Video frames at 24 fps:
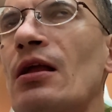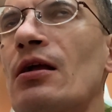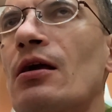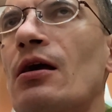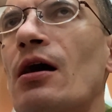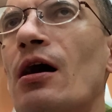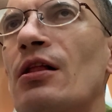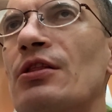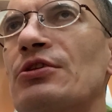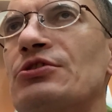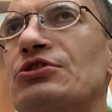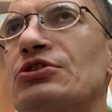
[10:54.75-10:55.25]

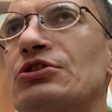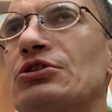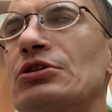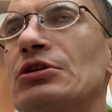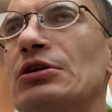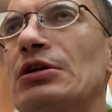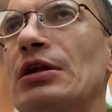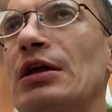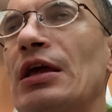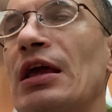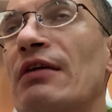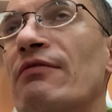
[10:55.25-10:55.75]

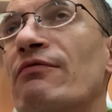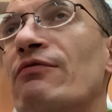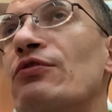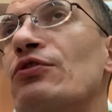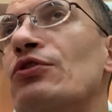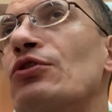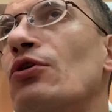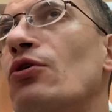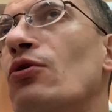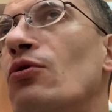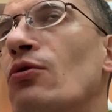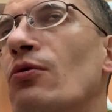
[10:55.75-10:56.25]
culturally, even
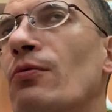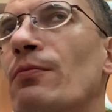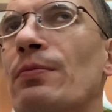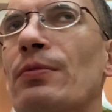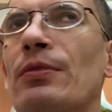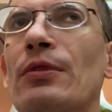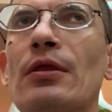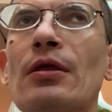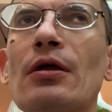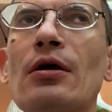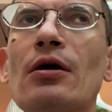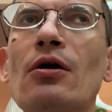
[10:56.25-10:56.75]
though
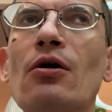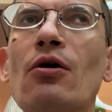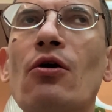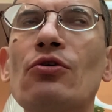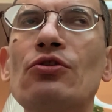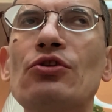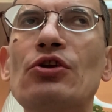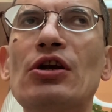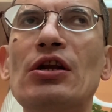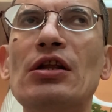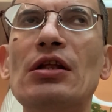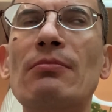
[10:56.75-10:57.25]

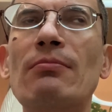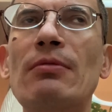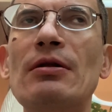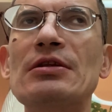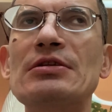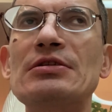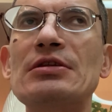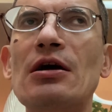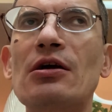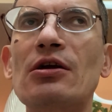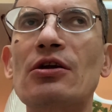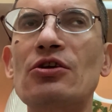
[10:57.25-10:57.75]
Honoré de
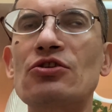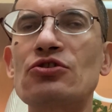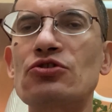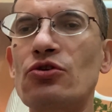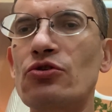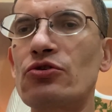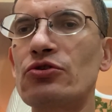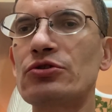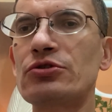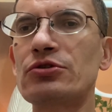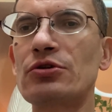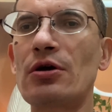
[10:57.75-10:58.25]
Balzac is
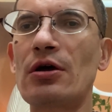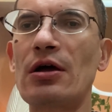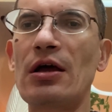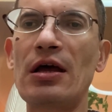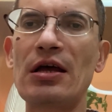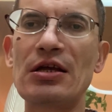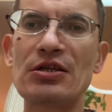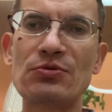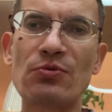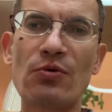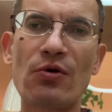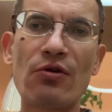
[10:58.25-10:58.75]
also
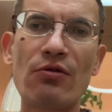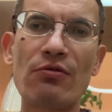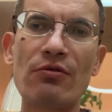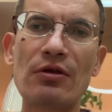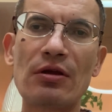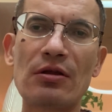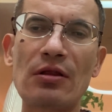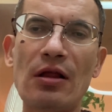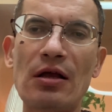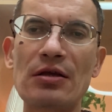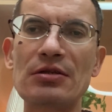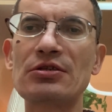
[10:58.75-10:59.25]
as one of the
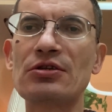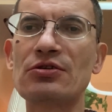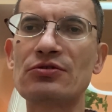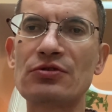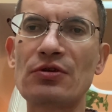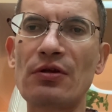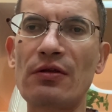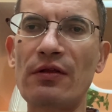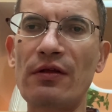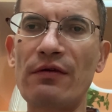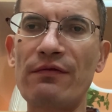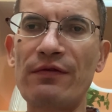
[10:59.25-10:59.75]
classics
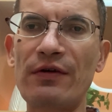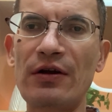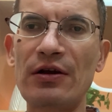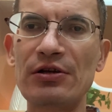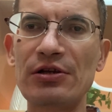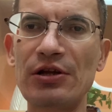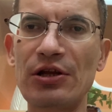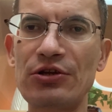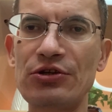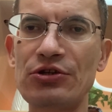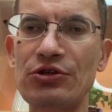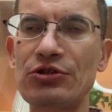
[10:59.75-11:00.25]
of the French
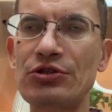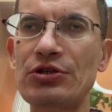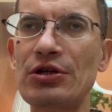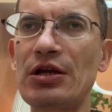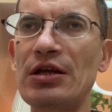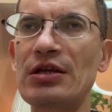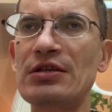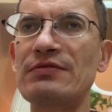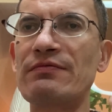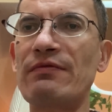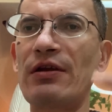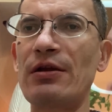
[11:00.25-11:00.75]
literature
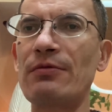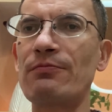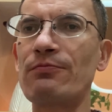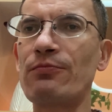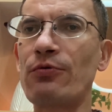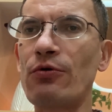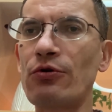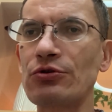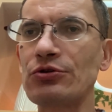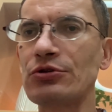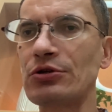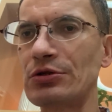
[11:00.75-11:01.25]
is very
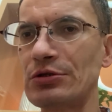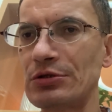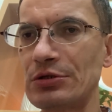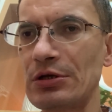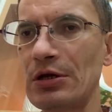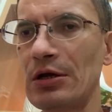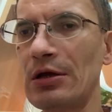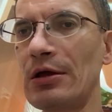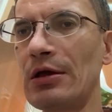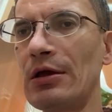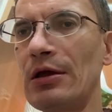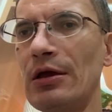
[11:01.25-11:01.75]
important
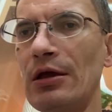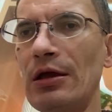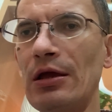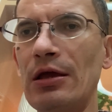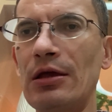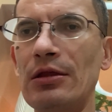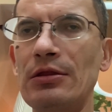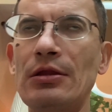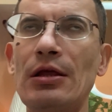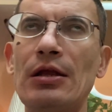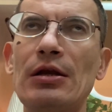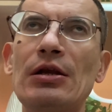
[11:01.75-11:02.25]

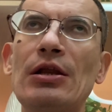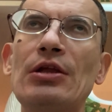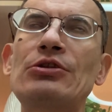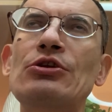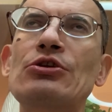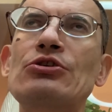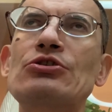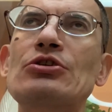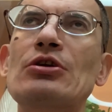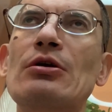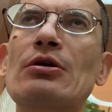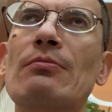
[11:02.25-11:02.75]
in that
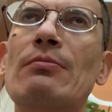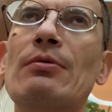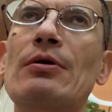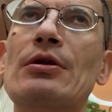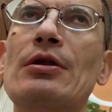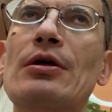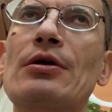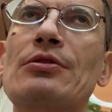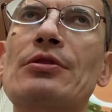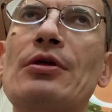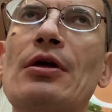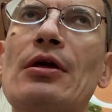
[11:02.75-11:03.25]
literature, but
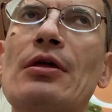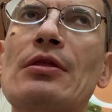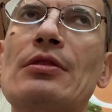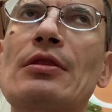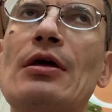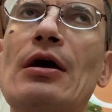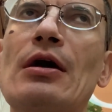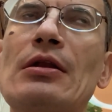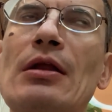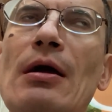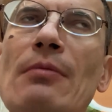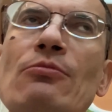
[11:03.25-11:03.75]
I think
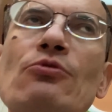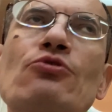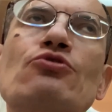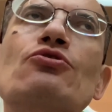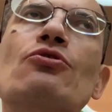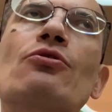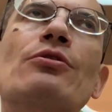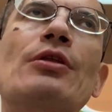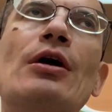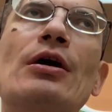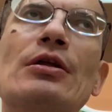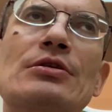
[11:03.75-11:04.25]
that I'm not
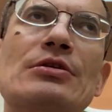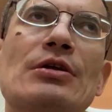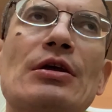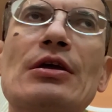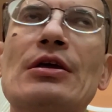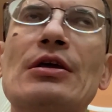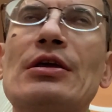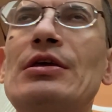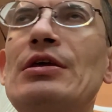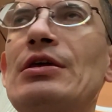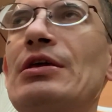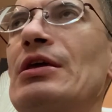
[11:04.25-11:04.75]
sure that
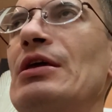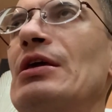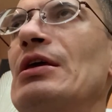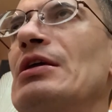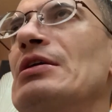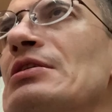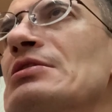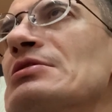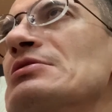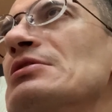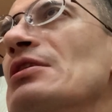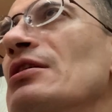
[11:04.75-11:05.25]
he
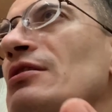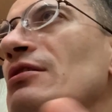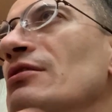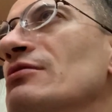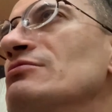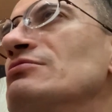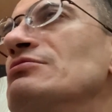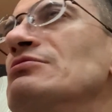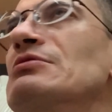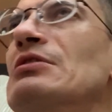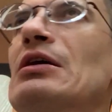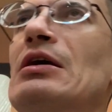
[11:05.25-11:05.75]
is
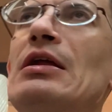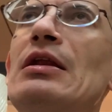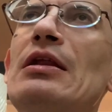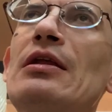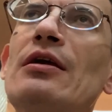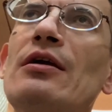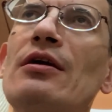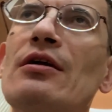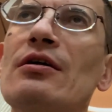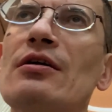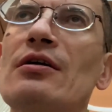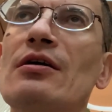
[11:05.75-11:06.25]

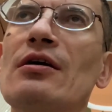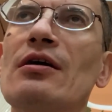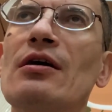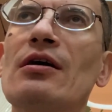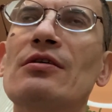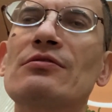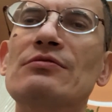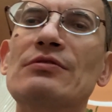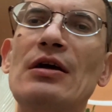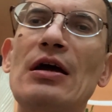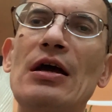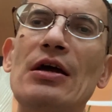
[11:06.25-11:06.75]
really
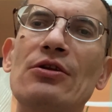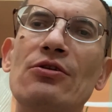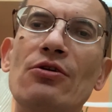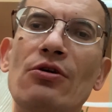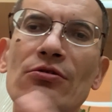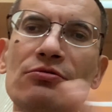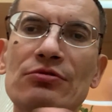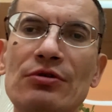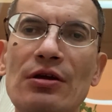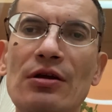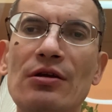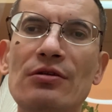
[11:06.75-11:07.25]
read
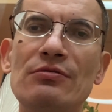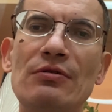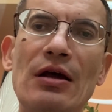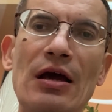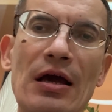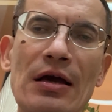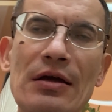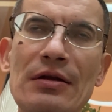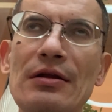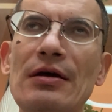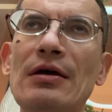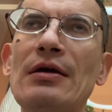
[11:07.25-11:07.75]
or
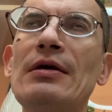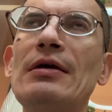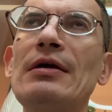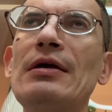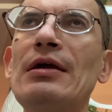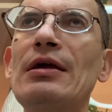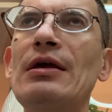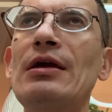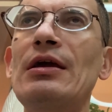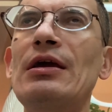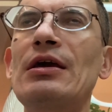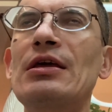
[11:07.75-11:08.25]
reread
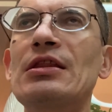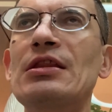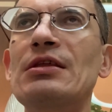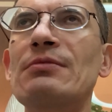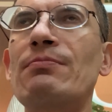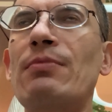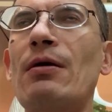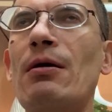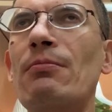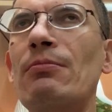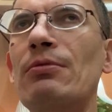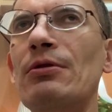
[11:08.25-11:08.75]
in the
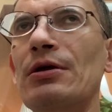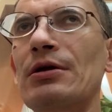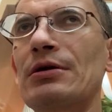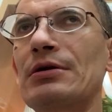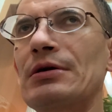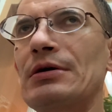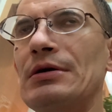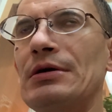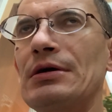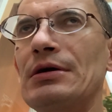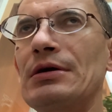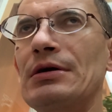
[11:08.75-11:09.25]
public
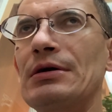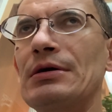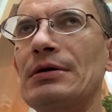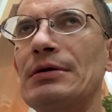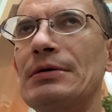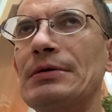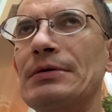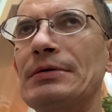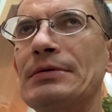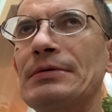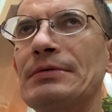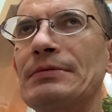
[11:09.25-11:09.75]

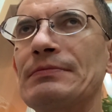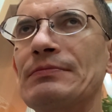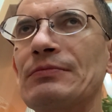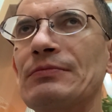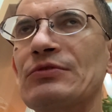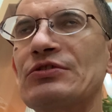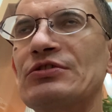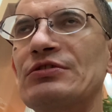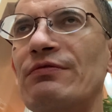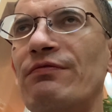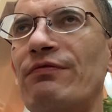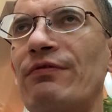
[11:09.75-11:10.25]

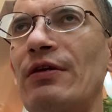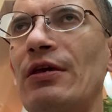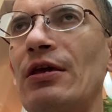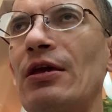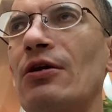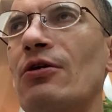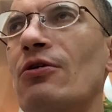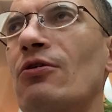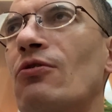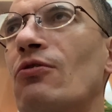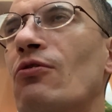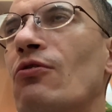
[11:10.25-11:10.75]

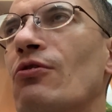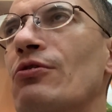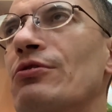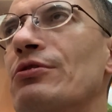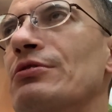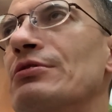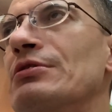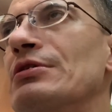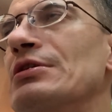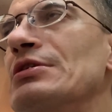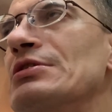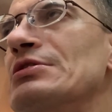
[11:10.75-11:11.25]
sphere, or
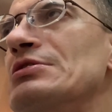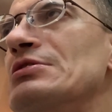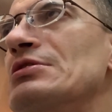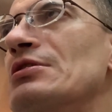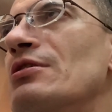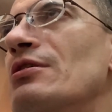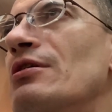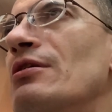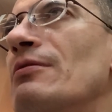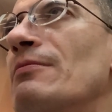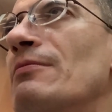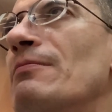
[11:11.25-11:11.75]
there is
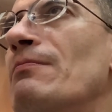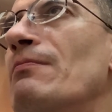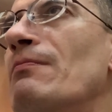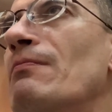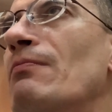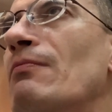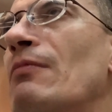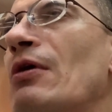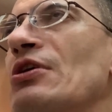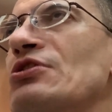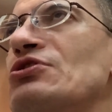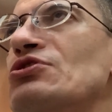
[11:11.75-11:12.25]

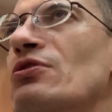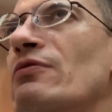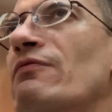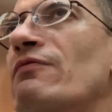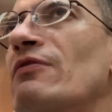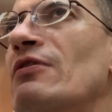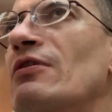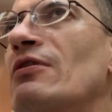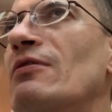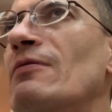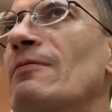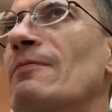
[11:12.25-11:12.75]
much
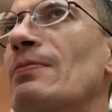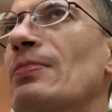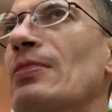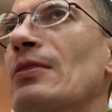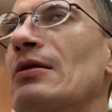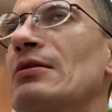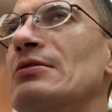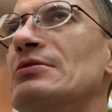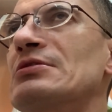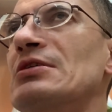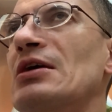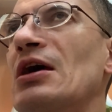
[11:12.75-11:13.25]

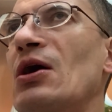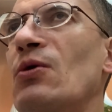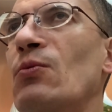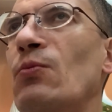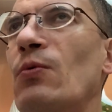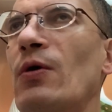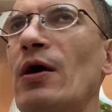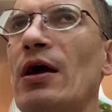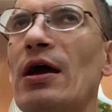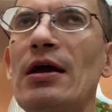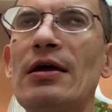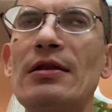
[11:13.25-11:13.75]
of
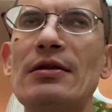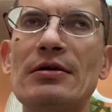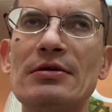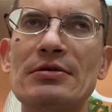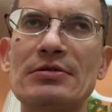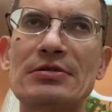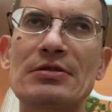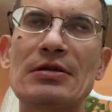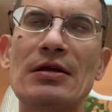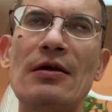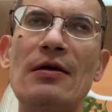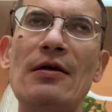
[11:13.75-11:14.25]
awareness
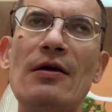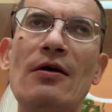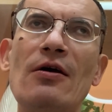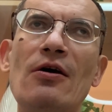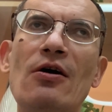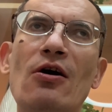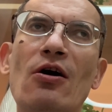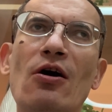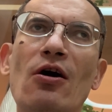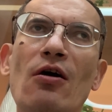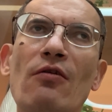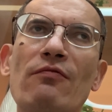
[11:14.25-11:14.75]

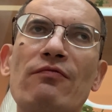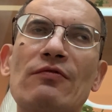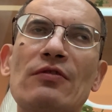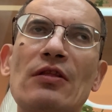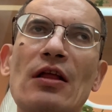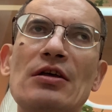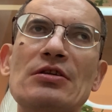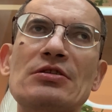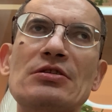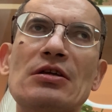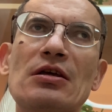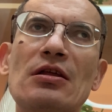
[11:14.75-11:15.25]
of
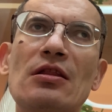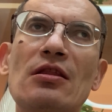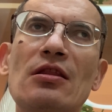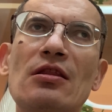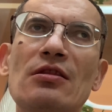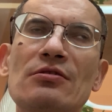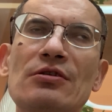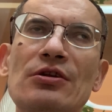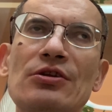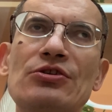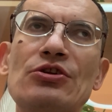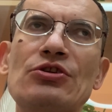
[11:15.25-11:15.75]
classical
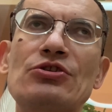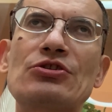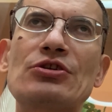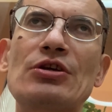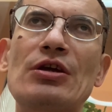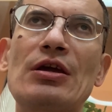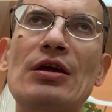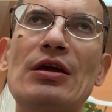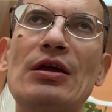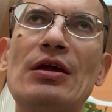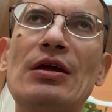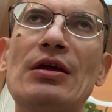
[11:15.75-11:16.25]

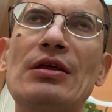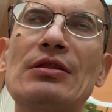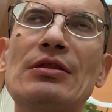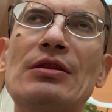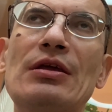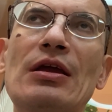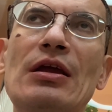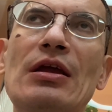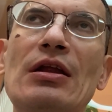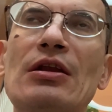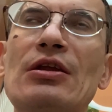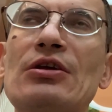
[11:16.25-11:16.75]
literature in
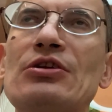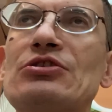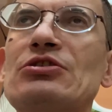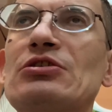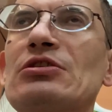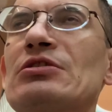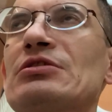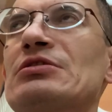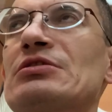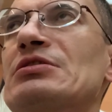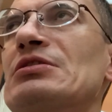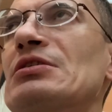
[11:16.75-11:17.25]
the English.
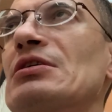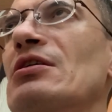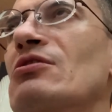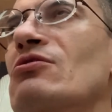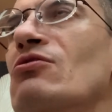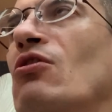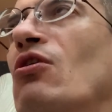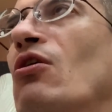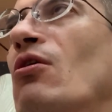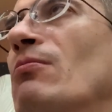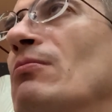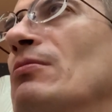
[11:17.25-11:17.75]
It's a
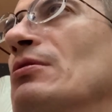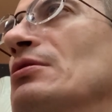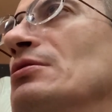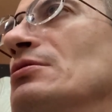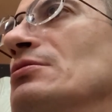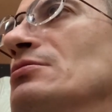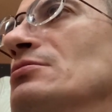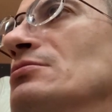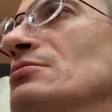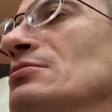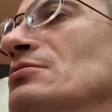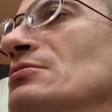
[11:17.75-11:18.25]

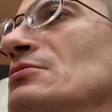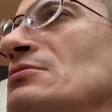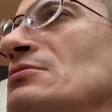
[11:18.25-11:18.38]
common.